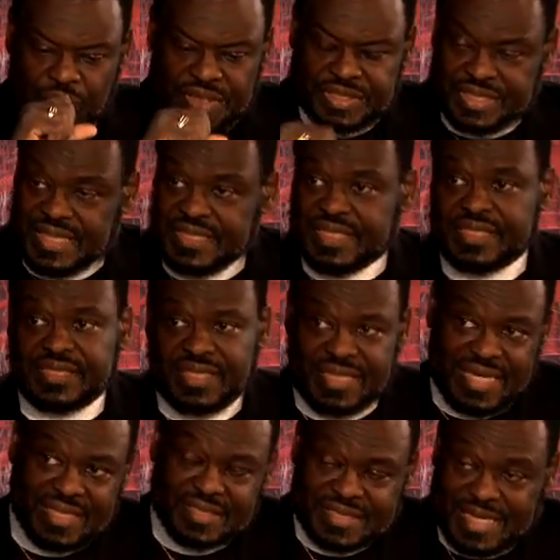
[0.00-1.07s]
on its teachings
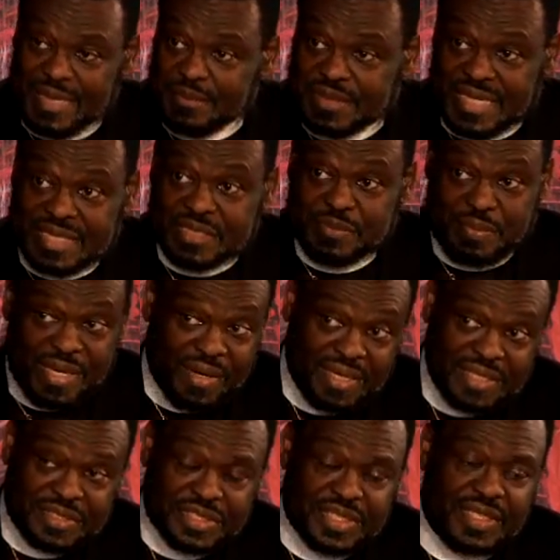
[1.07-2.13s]
against same sex
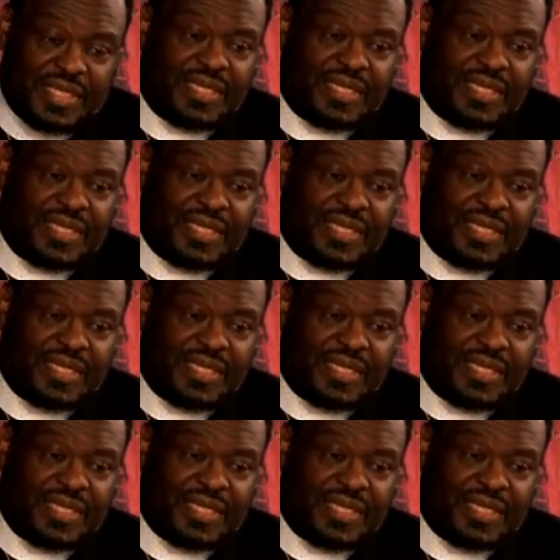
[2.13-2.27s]
marriage.